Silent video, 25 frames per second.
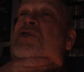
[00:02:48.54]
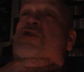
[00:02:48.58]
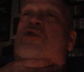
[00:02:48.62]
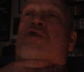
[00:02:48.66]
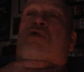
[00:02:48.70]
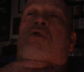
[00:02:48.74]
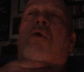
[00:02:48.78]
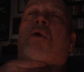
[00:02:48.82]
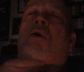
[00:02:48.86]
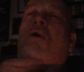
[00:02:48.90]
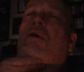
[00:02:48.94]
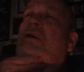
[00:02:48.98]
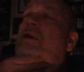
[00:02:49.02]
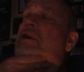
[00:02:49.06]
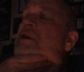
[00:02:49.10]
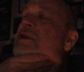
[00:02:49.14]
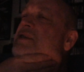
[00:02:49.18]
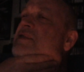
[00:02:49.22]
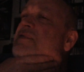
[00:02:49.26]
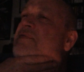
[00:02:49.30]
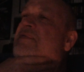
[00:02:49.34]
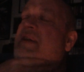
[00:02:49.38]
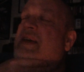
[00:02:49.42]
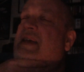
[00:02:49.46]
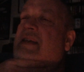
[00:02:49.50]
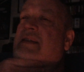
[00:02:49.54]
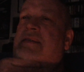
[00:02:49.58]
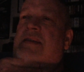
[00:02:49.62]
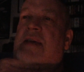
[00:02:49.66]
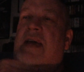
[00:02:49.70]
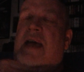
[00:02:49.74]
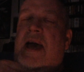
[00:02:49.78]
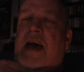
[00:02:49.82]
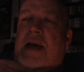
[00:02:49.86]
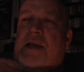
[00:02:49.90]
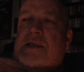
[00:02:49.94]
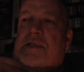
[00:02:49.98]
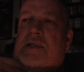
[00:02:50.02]
score is
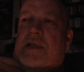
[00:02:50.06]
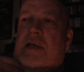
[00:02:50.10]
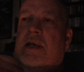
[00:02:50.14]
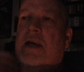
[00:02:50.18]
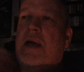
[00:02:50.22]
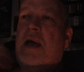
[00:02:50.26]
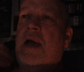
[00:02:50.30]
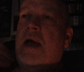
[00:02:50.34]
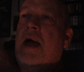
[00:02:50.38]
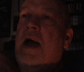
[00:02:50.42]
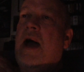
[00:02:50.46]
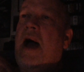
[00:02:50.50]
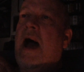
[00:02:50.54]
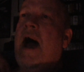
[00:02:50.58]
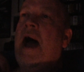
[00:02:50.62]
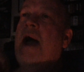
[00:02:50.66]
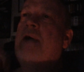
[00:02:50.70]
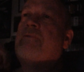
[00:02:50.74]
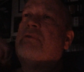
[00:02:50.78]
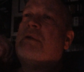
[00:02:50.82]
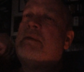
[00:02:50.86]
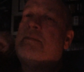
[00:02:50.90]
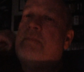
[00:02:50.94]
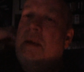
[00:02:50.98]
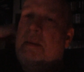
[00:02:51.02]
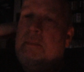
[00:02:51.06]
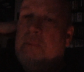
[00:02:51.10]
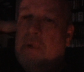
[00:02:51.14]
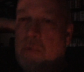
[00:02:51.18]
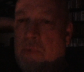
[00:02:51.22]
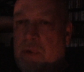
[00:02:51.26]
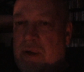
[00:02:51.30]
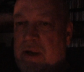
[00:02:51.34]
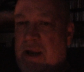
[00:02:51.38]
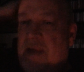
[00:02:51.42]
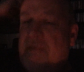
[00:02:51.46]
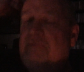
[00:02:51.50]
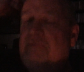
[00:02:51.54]
fantastic. I remember when I